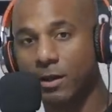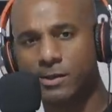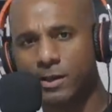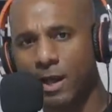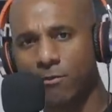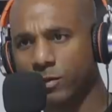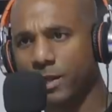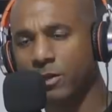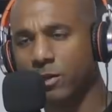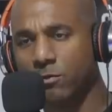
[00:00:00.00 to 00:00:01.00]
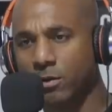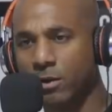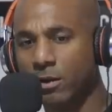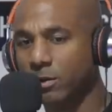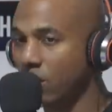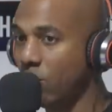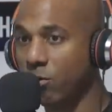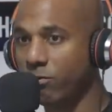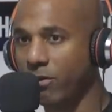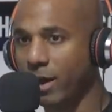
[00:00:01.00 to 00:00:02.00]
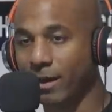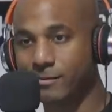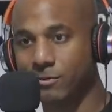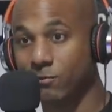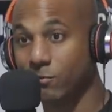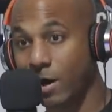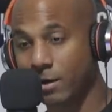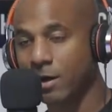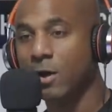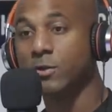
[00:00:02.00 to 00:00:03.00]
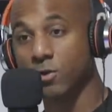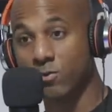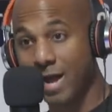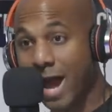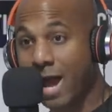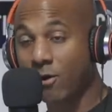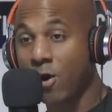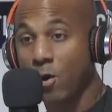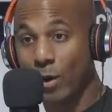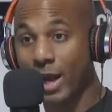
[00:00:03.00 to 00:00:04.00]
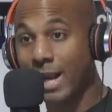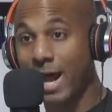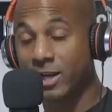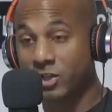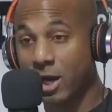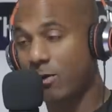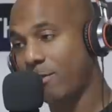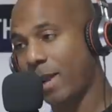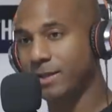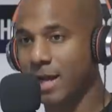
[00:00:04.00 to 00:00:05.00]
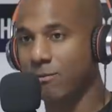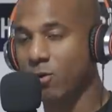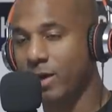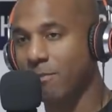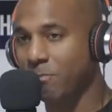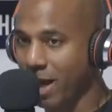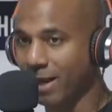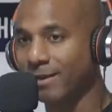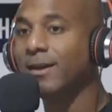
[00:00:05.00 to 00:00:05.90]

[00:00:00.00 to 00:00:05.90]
I said, like, what they do? the whole thing. I said, what? So now when I get out of jail, I'm like, damn, okay, bet.